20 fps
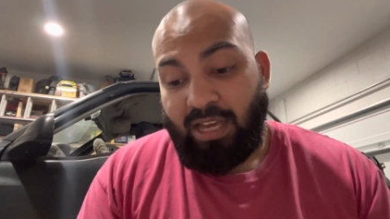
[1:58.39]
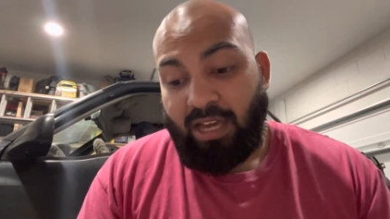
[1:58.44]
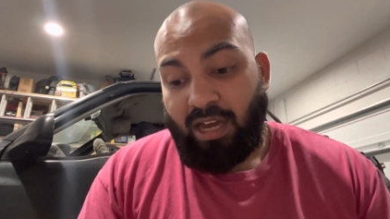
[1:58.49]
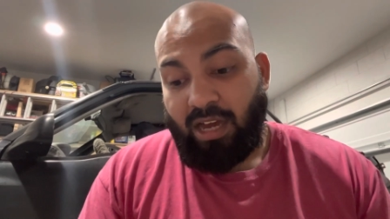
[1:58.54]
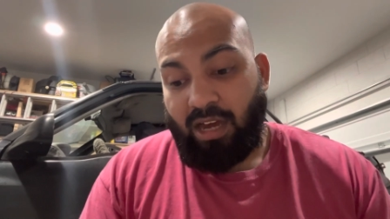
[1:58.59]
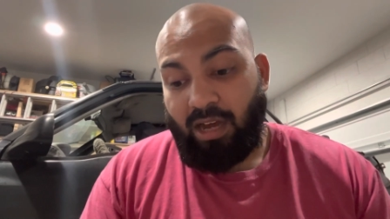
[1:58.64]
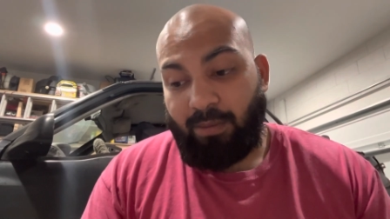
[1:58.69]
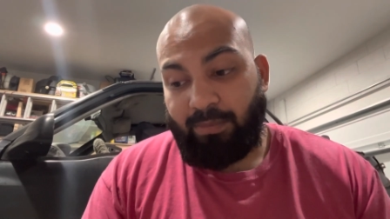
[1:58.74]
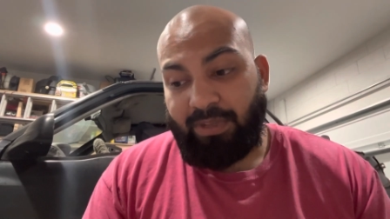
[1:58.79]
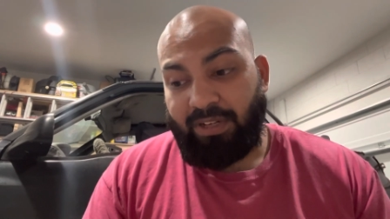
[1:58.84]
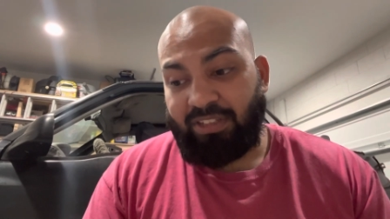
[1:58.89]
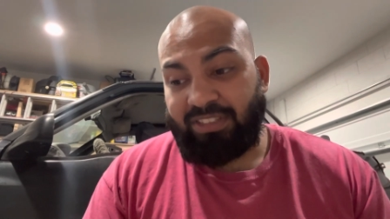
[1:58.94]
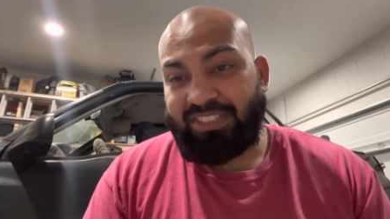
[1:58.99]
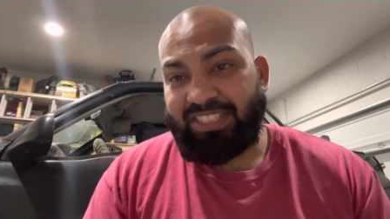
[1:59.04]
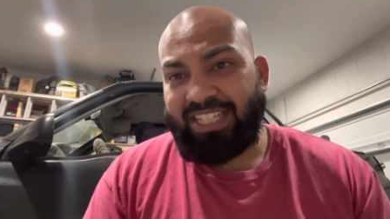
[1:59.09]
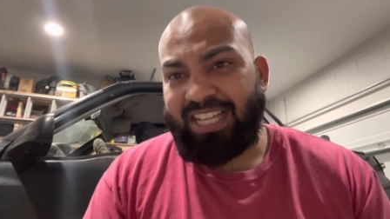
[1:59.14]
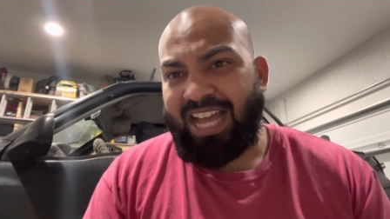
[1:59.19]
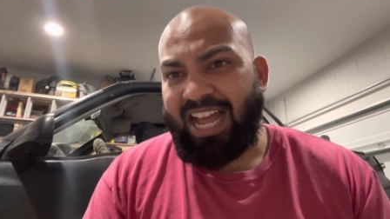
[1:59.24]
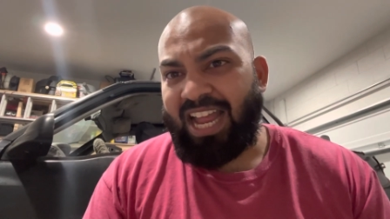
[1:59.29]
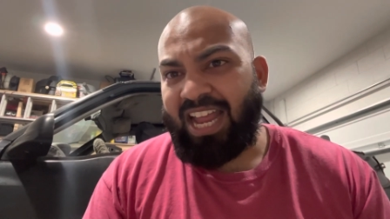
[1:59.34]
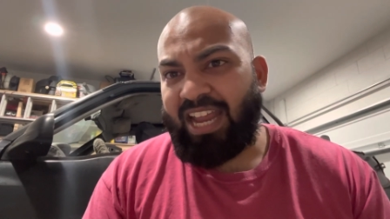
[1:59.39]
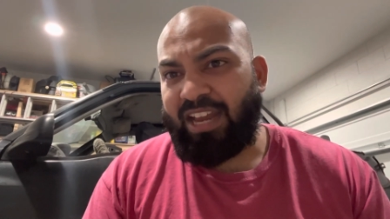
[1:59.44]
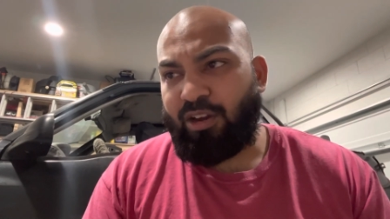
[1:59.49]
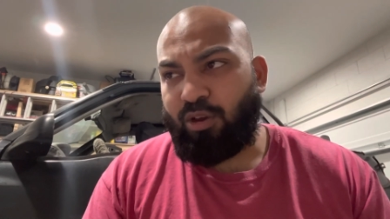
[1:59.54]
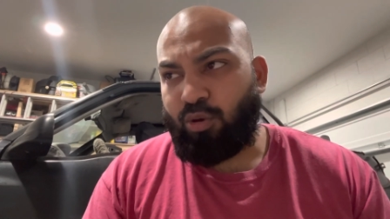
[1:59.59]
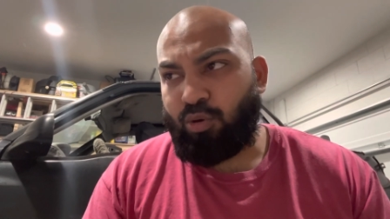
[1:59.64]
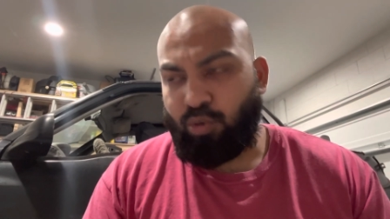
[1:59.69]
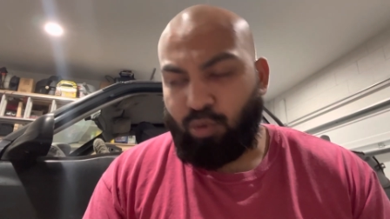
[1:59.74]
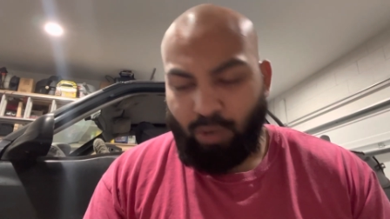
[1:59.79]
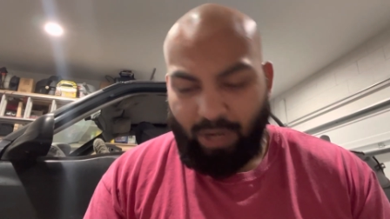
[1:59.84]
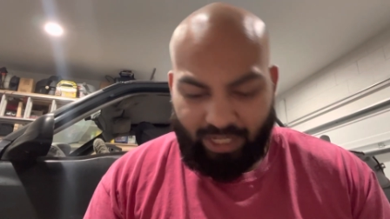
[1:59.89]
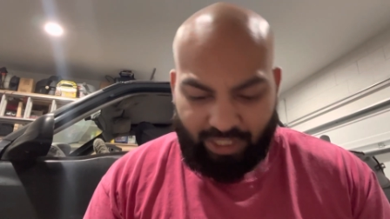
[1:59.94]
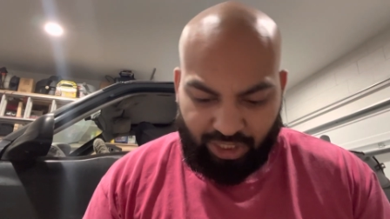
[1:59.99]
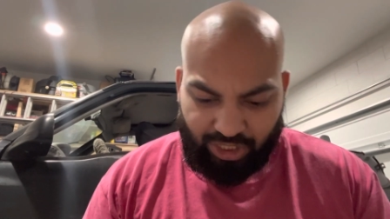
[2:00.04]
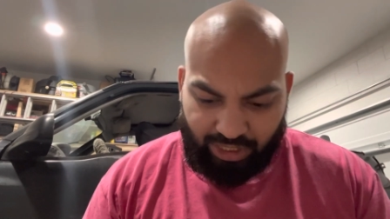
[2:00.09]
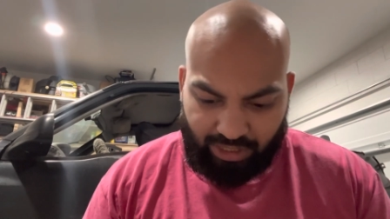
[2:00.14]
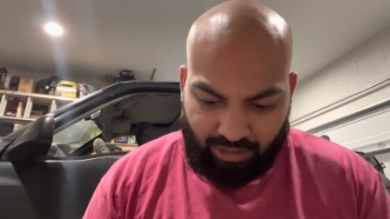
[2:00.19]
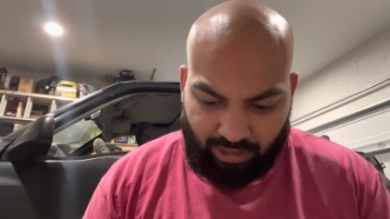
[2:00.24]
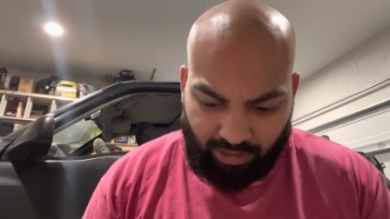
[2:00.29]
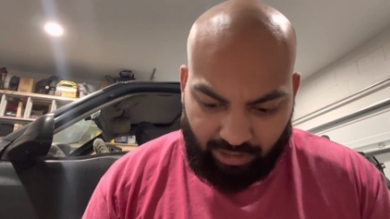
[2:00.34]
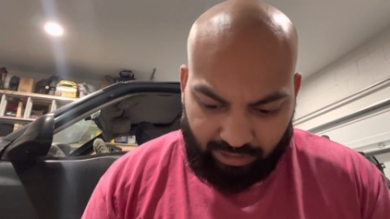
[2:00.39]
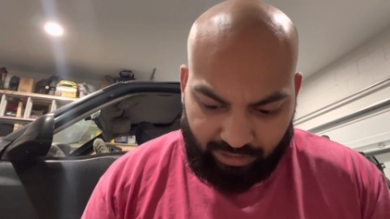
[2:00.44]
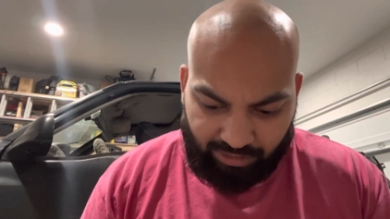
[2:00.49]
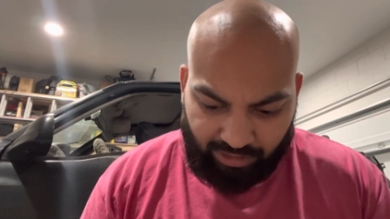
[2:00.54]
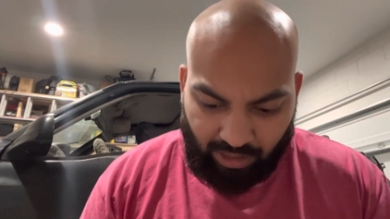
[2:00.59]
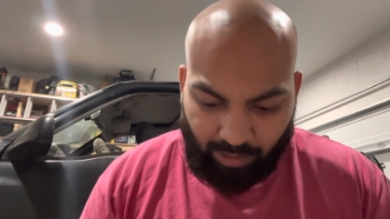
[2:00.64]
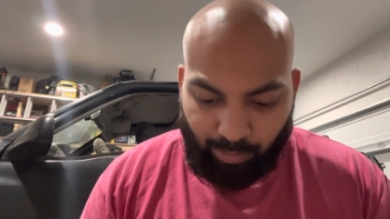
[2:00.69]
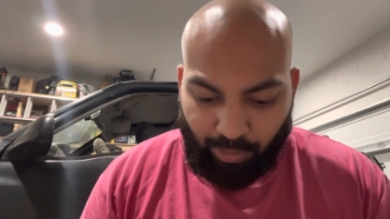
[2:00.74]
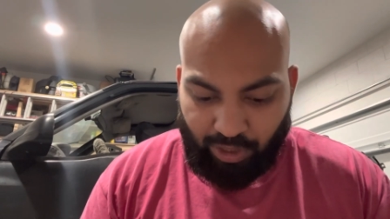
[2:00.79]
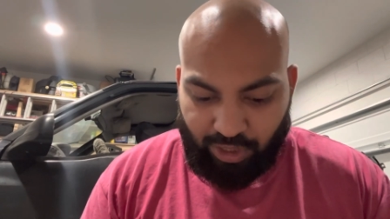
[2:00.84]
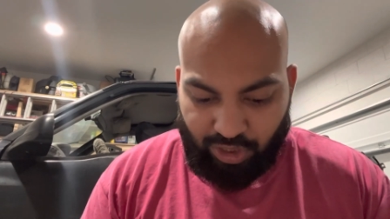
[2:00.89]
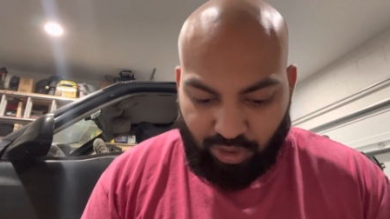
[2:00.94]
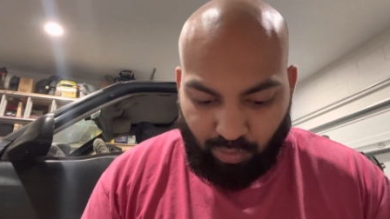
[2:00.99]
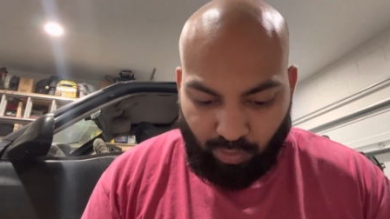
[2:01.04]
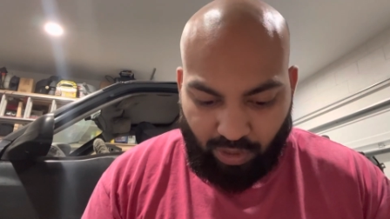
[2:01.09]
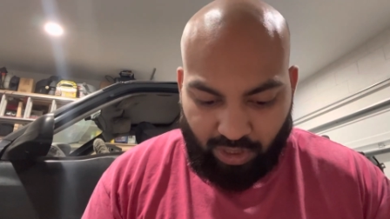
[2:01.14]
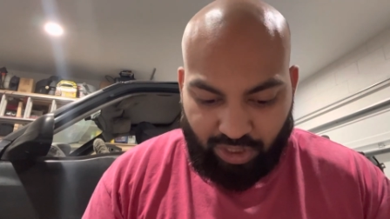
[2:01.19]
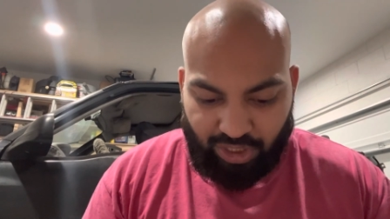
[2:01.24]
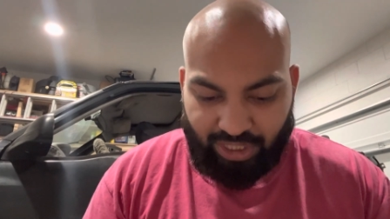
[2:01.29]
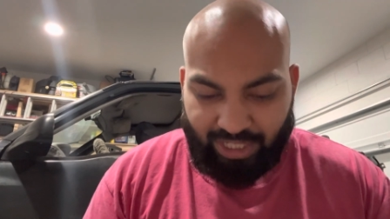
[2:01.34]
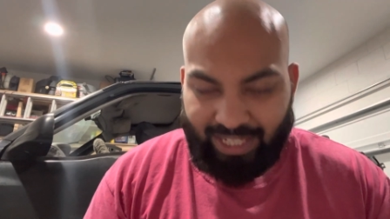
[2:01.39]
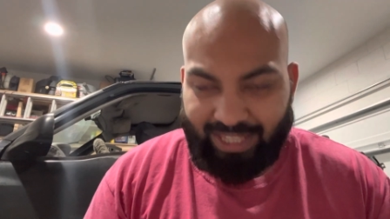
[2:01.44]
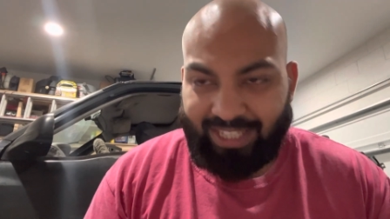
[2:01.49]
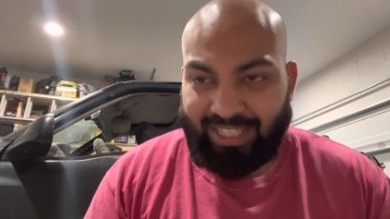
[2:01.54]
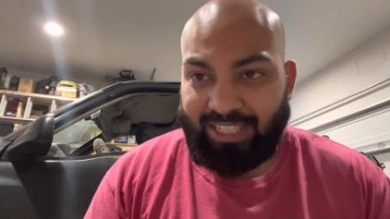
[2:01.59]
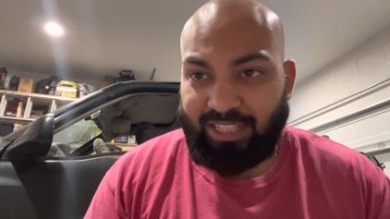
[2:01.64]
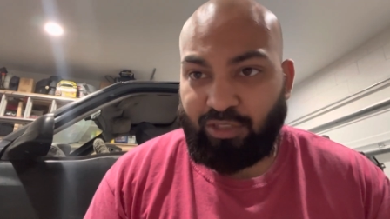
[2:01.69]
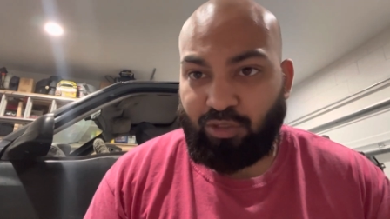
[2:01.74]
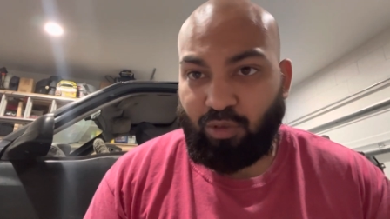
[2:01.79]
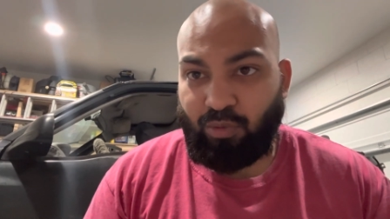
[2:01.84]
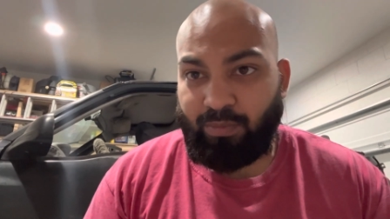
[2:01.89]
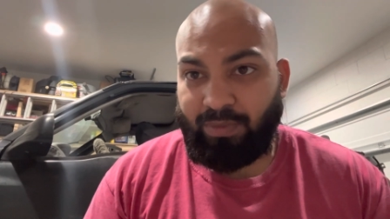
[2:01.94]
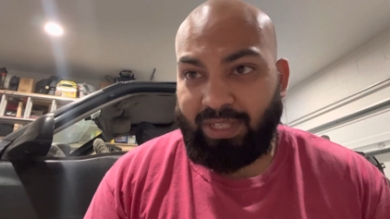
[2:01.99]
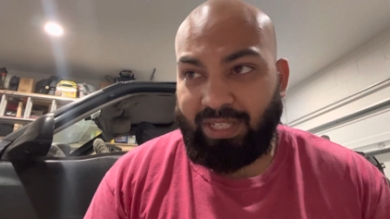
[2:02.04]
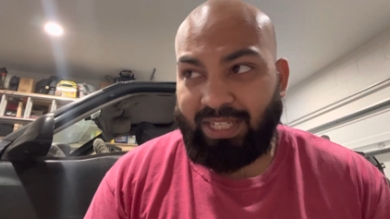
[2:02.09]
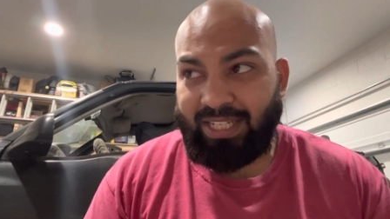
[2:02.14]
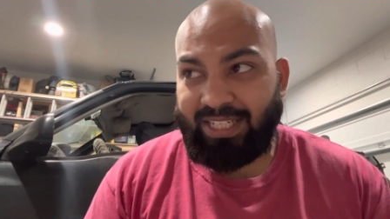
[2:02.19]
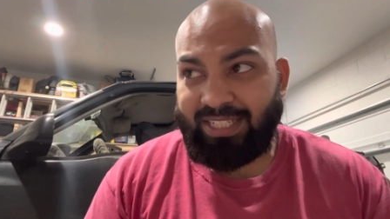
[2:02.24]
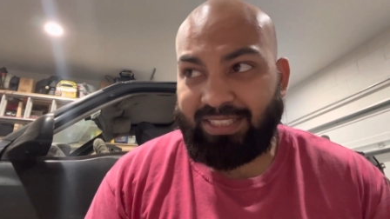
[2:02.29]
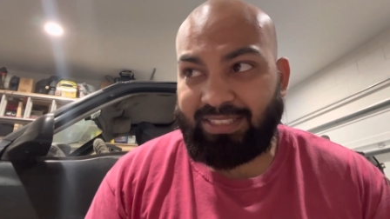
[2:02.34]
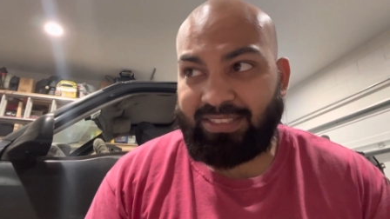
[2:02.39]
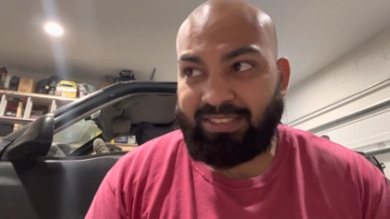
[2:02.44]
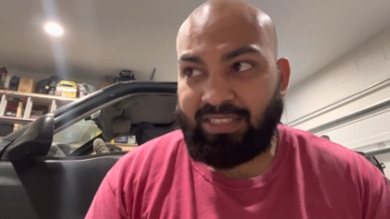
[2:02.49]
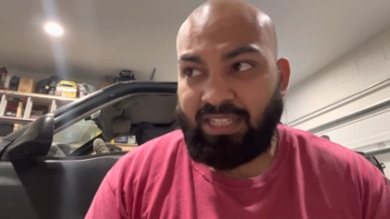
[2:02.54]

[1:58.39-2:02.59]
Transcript: Um, there is a guy I know who actually does uh, pressure washing. I think he told me his...